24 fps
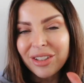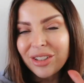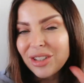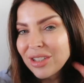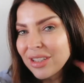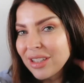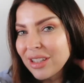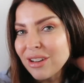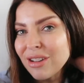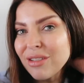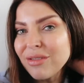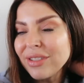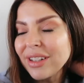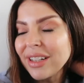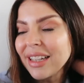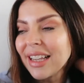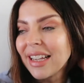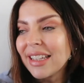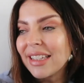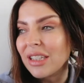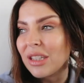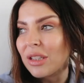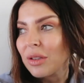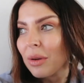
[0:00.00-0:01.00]
She's a lovely
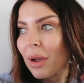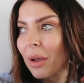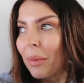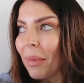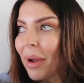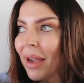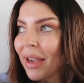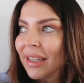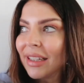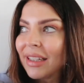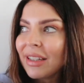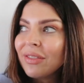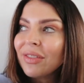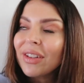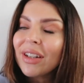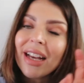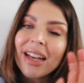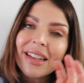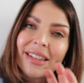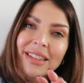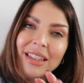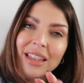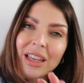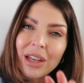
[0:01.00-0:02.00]
lady. So I might even ask